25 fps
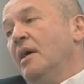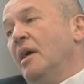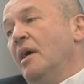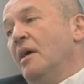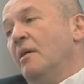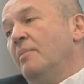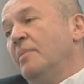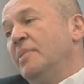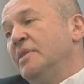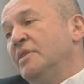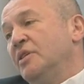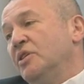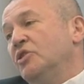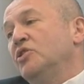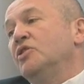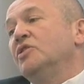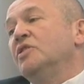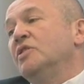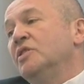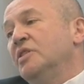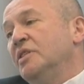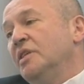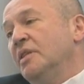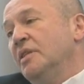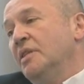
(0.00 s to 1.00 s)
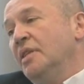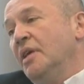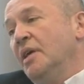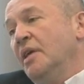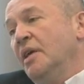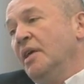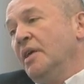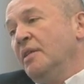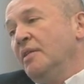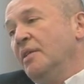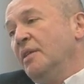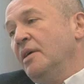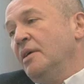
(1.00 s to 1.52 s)
uh, positions in
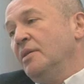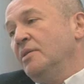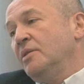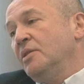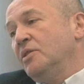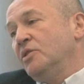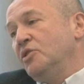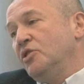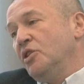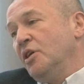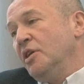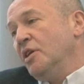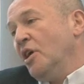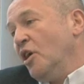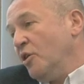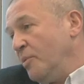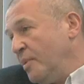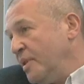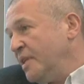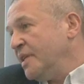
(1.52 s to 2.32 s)
the, in the genome,